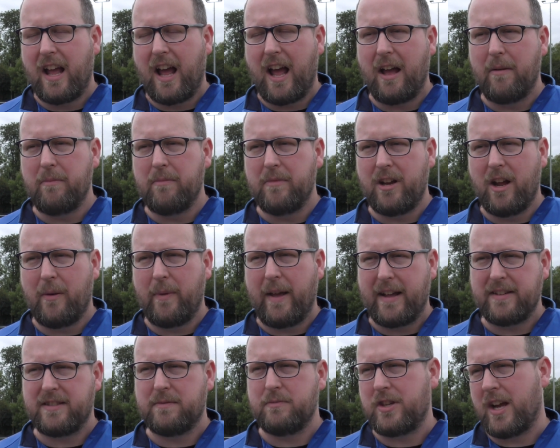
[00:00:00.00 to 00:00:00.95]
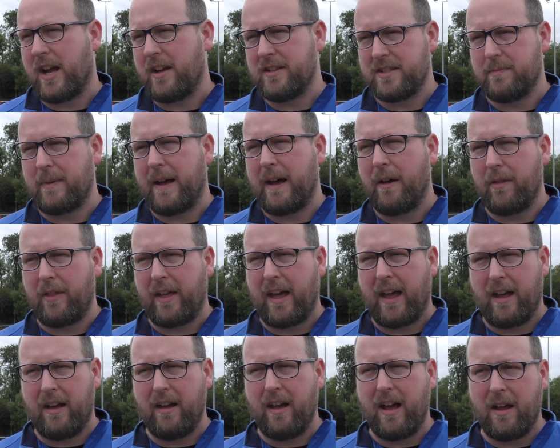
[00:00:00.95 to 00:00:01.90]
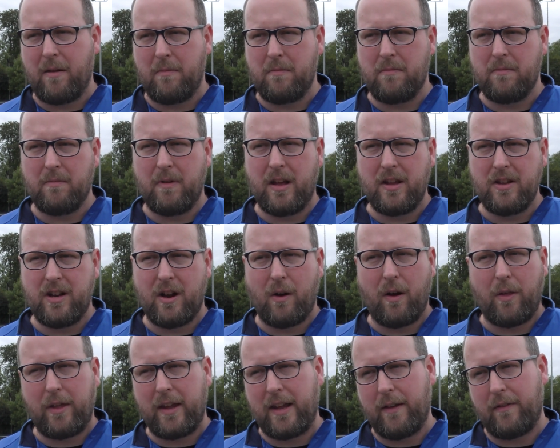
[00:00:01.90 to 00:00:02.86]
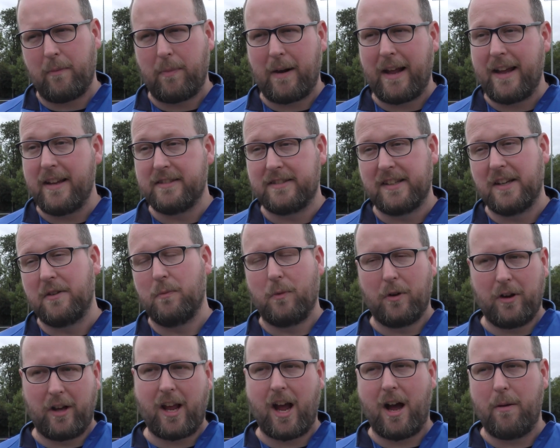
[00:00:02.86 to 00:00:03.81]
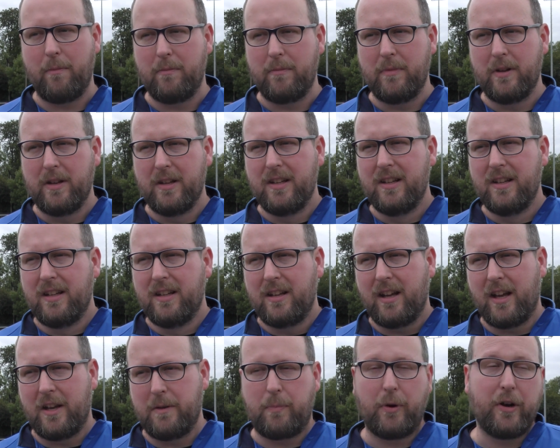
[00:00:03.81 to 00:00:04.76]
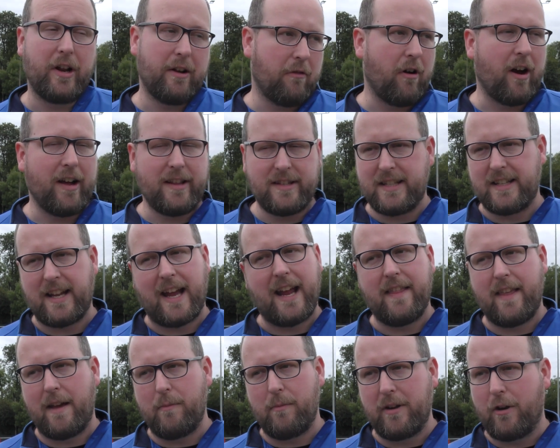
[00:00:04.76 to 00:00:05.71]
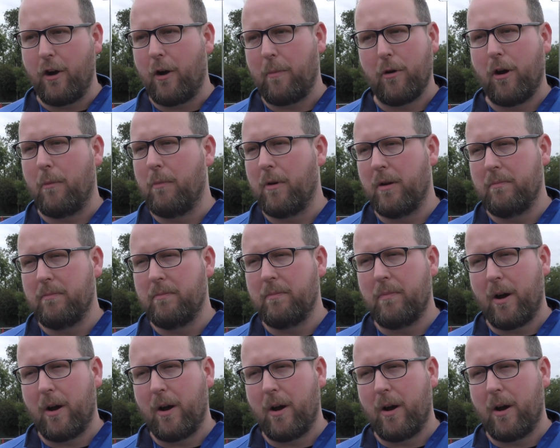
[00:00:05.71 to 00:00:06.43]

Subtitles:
We had some chats about that, and I think if the players didn't want to come and put it right today, then we got a problem.